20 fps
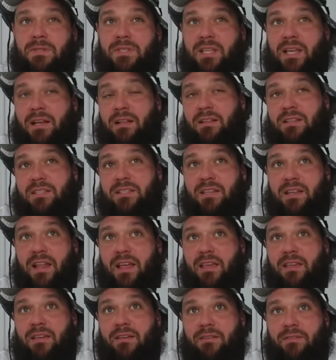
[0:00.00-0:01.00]
the hell is
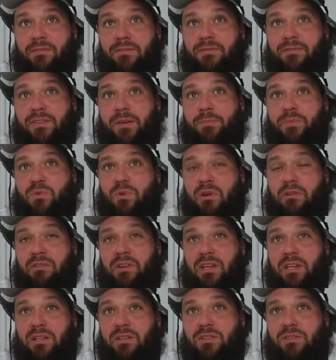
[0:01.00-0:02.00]
today?
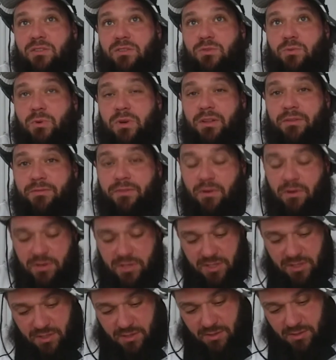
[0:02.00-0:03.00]
February
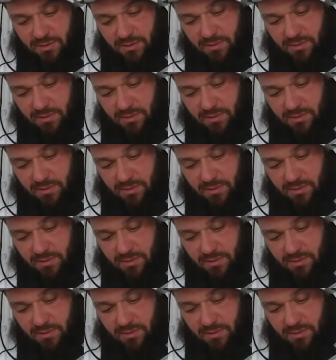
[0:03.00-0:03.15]
21st?